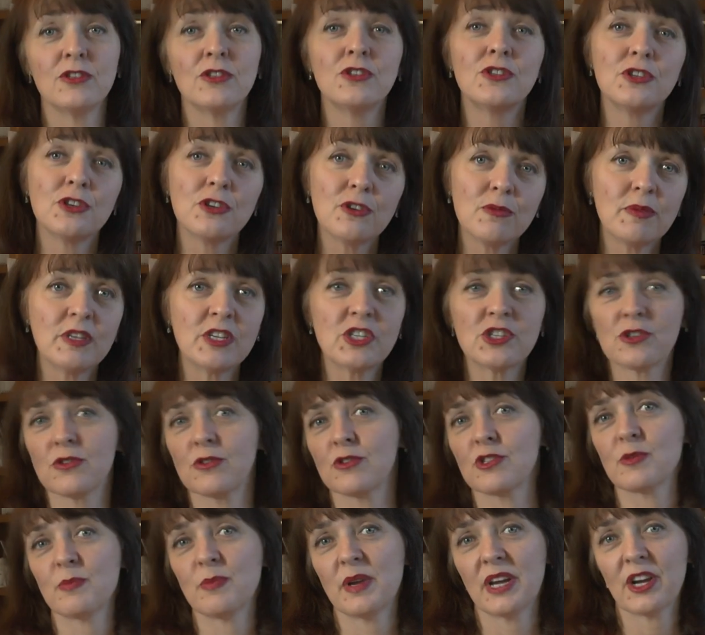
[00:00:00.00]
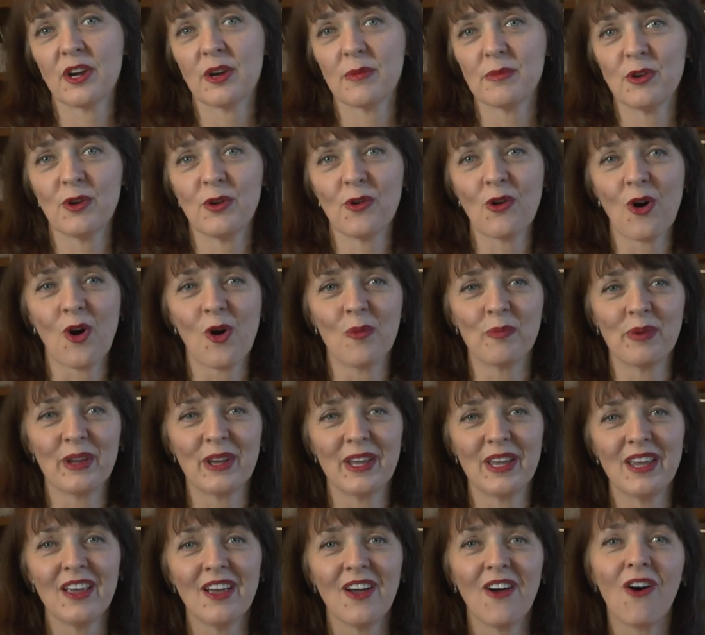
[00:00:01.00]
do be sure to pick up your
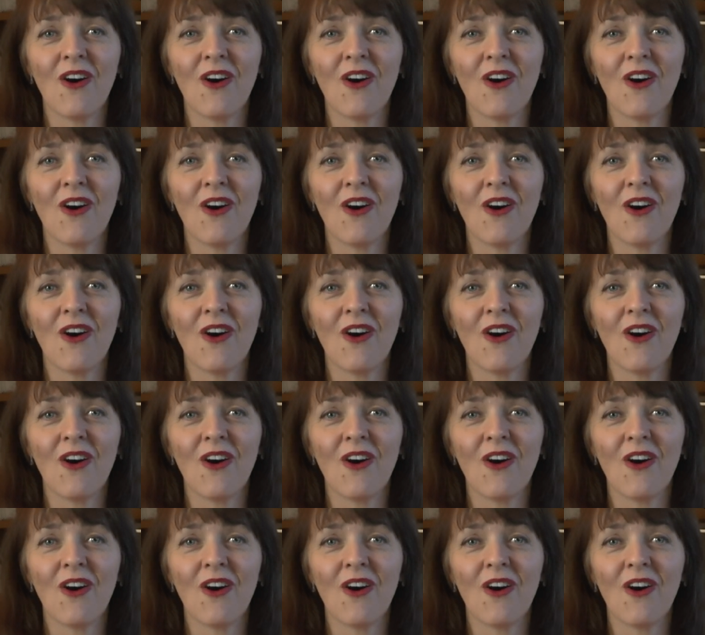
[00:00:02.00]
copy